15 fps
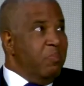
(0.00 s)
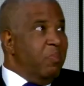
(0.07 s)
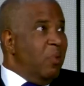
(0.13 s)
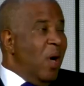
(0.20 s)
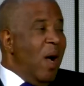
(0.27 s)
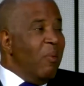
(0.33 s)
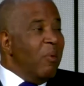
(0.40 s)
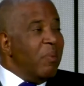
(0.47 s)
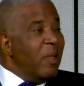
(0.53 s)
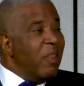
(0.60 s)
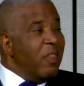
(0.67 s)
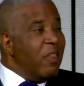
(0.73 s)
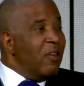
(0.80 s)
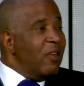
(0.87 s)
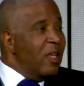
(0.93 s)
probably
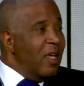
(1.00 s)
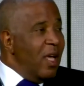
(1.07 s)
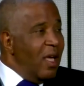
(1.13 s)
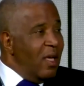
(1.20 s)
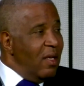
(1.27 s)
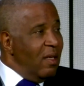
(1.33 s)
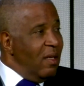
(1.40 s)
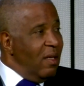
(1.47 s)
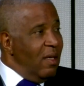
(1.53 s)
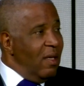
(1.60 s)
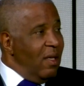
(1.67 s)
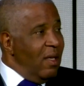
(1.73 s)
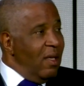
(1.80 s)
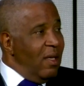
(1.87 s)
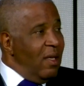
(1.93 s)
38.
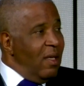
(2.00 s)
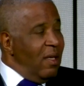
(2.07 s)
Wow.